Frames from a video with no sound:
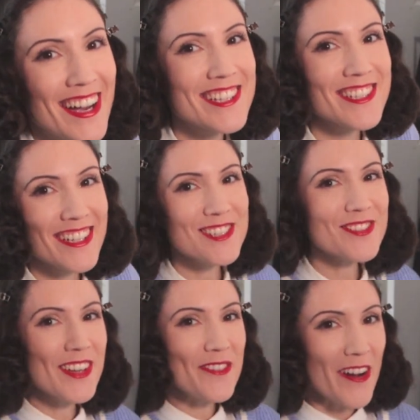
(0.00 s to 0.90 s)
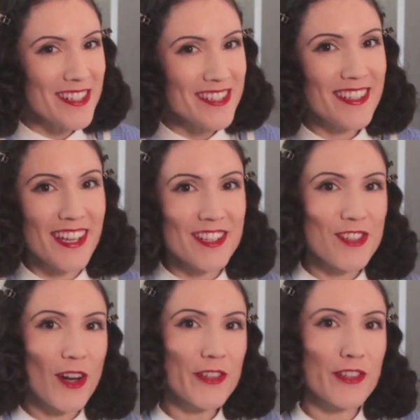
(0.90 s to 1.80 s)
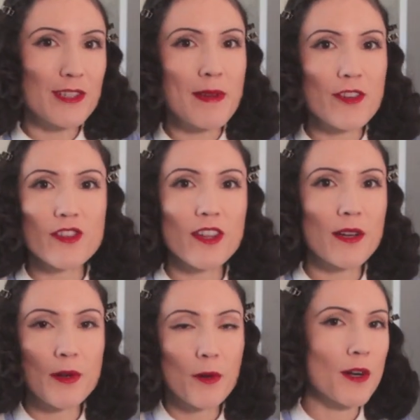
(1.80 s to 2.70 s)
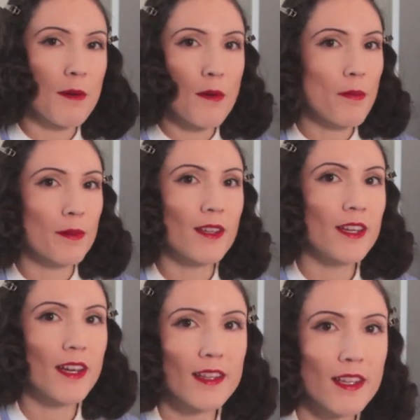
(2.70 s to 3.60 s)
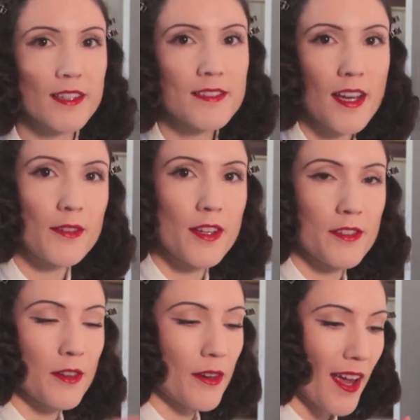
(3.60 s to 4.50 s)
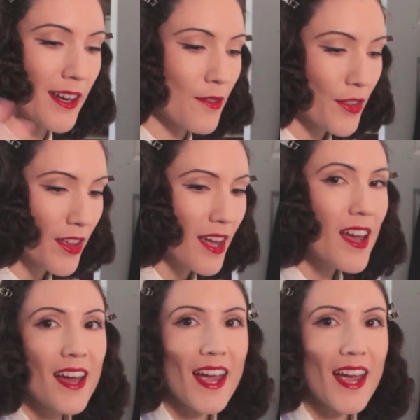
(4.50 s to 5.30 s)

I just rewatched the intro just to make sure that it recorded properly and like the sound is okay and everything,